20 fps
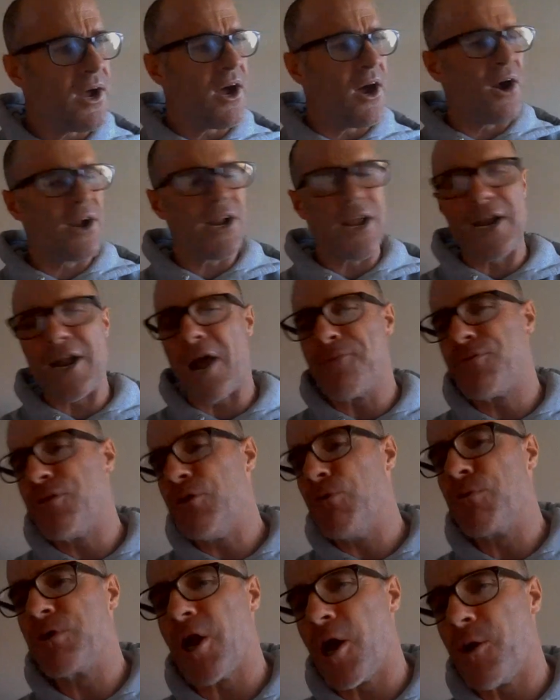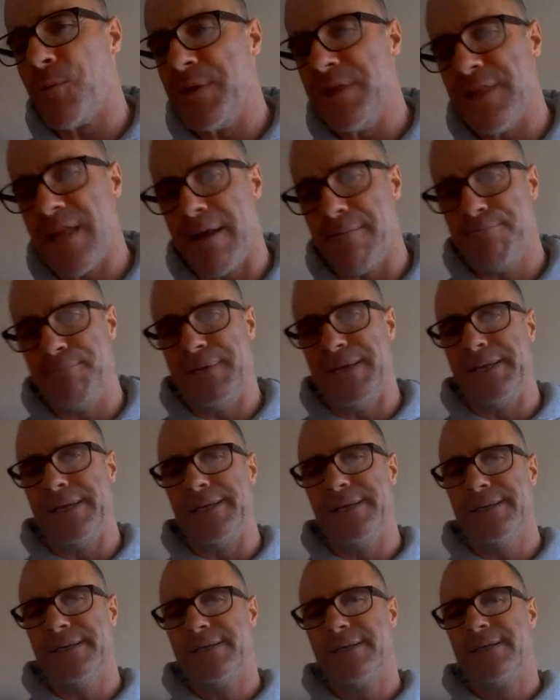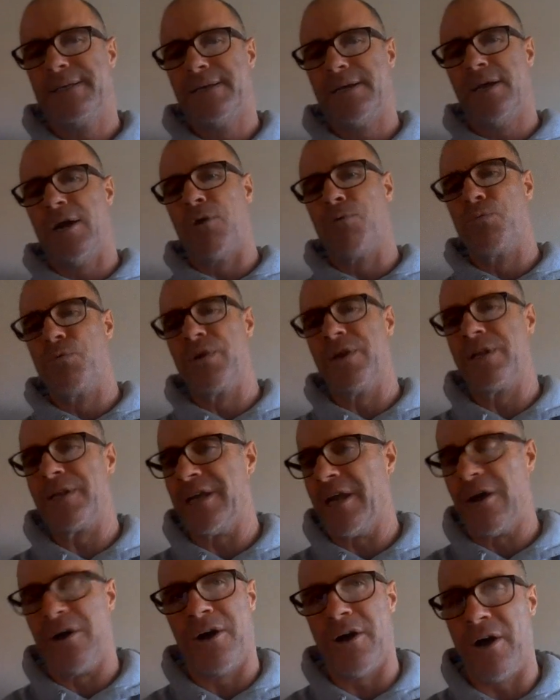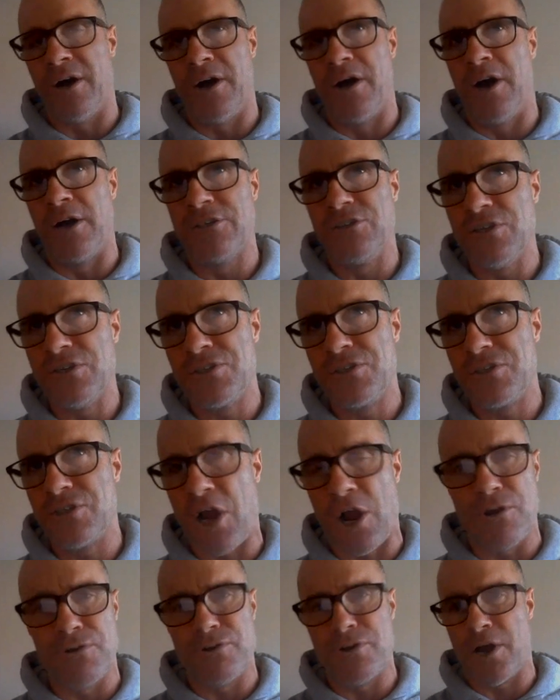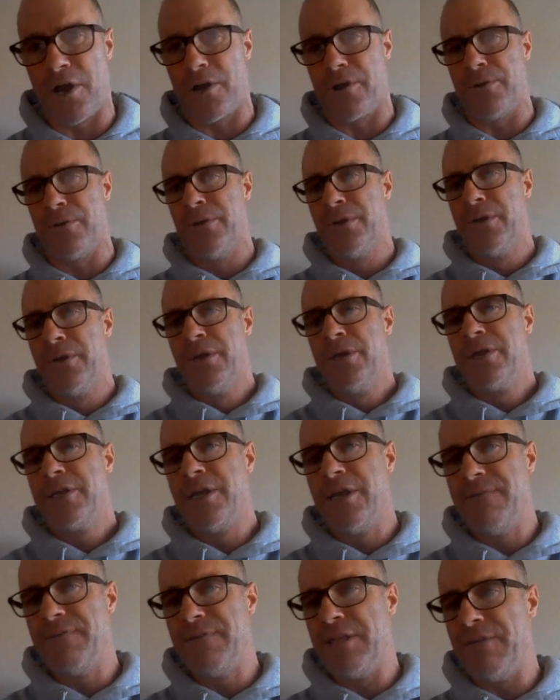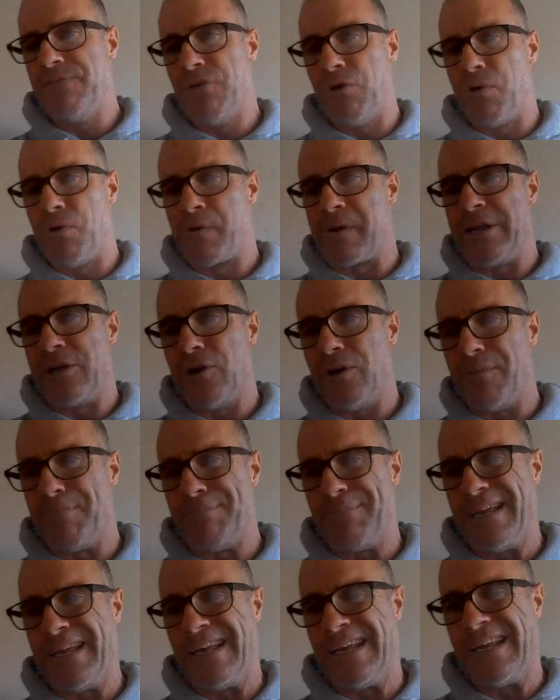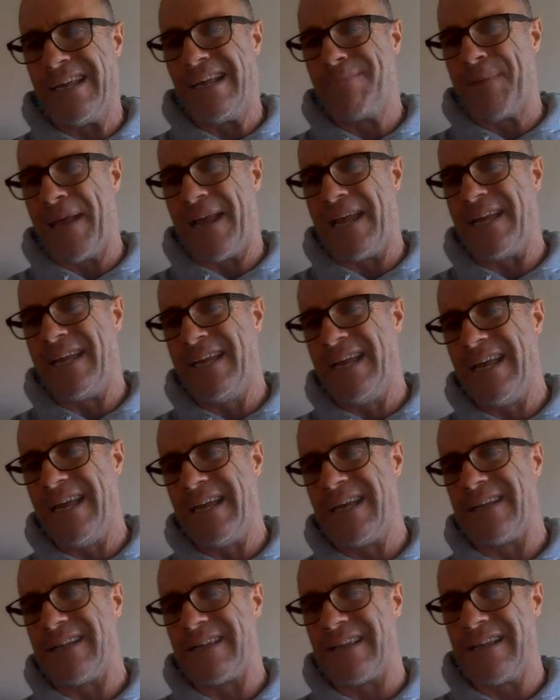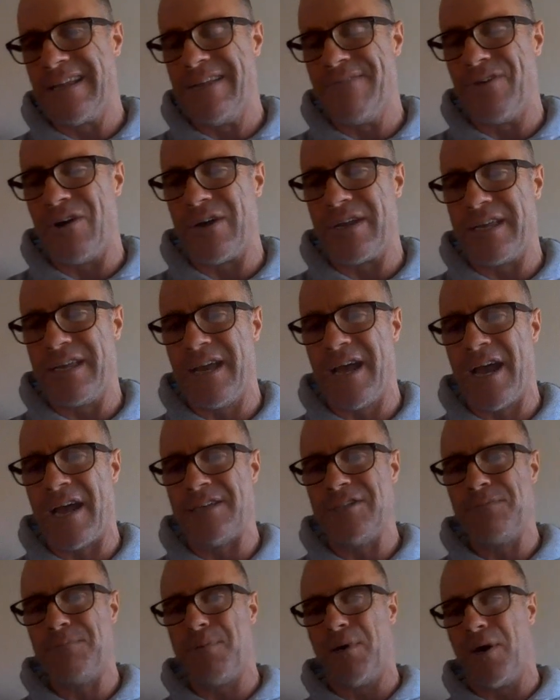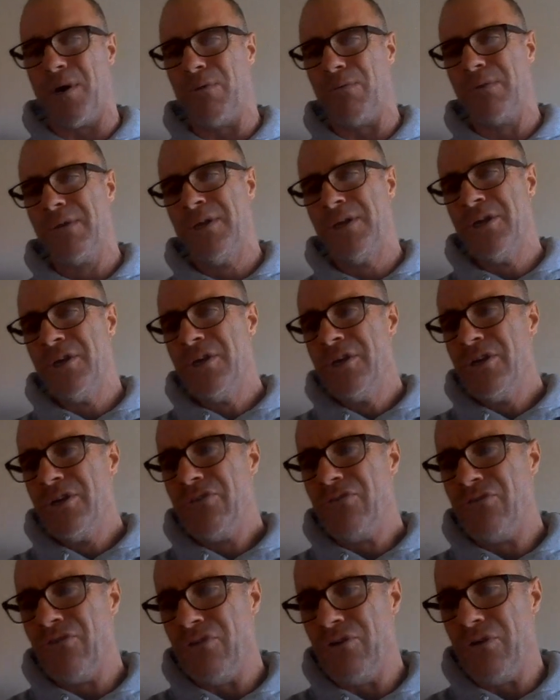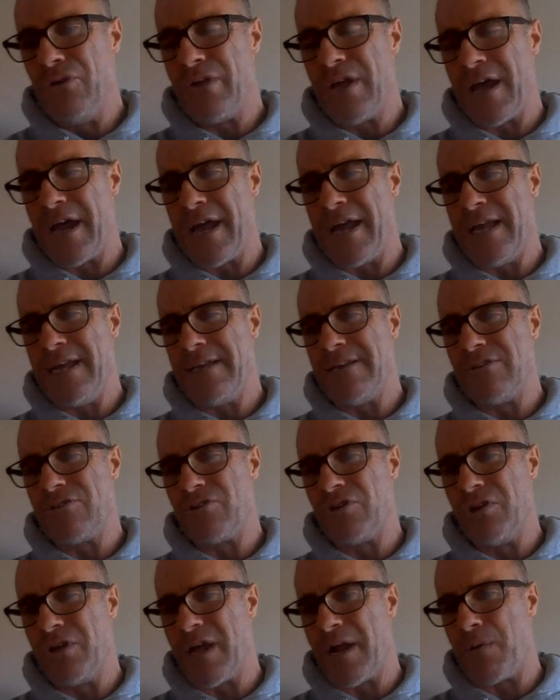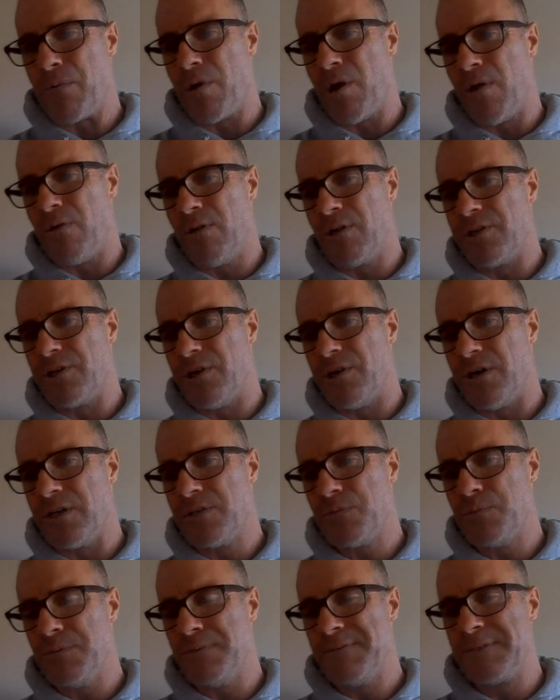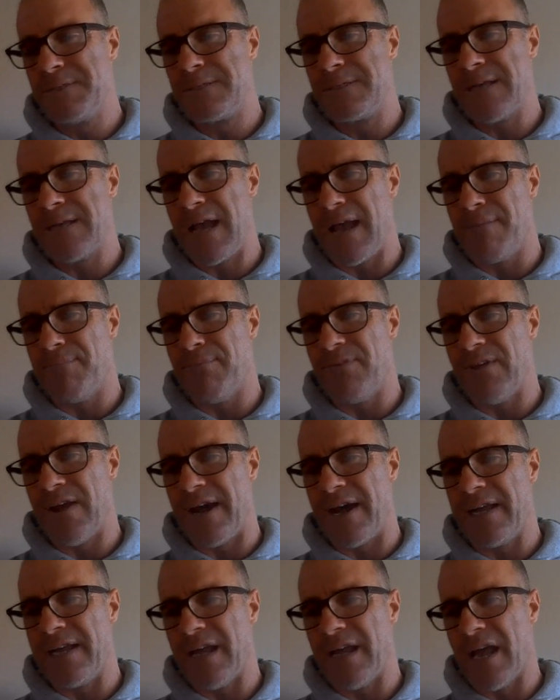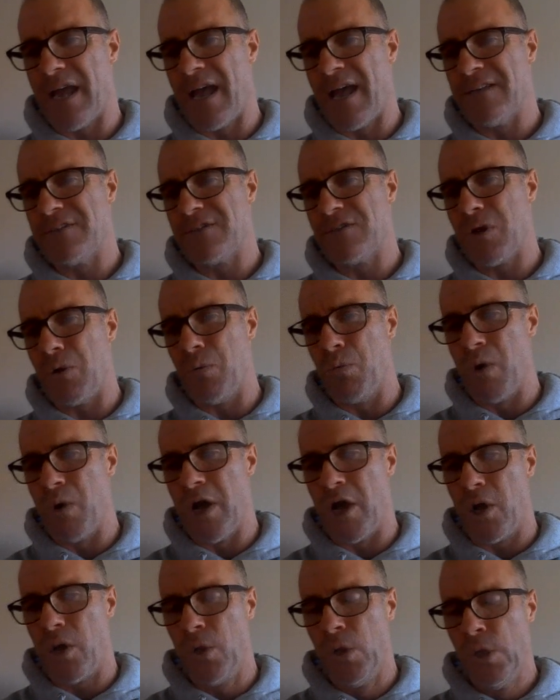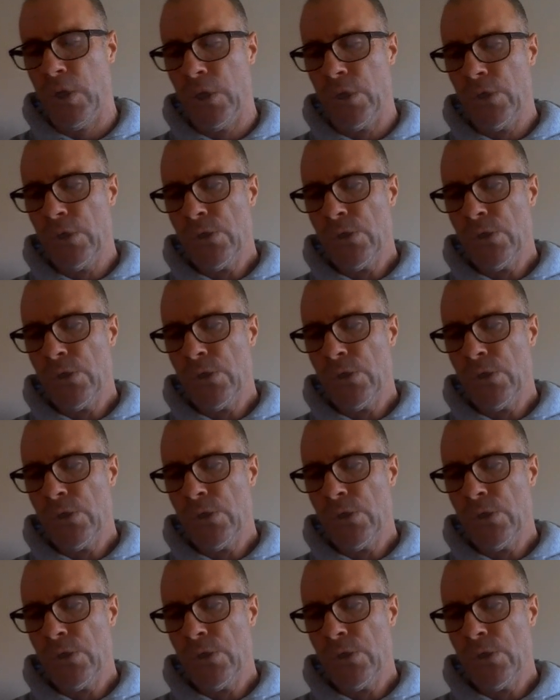don't know if they'll go in that big. I just don't know. Given they've already got Ben King and Levi Casbolt, do they roll the dice with Sam Day as well?